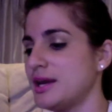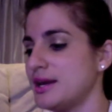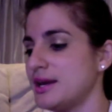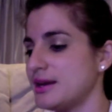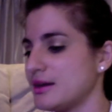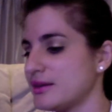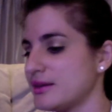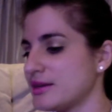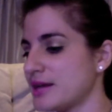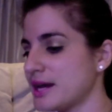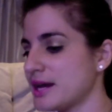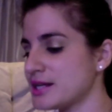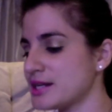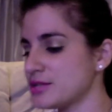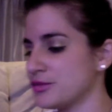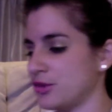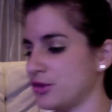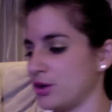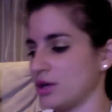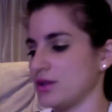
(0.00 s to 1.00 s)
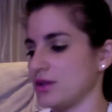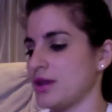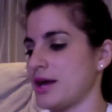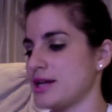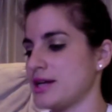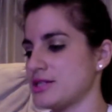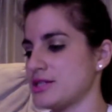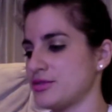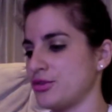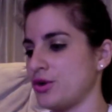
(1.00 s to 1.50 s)
Now the next four, the
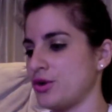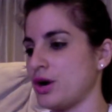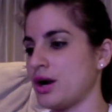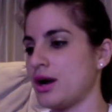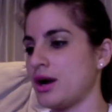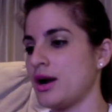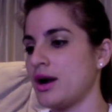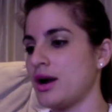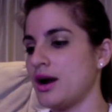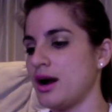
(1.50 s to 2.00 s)
last four,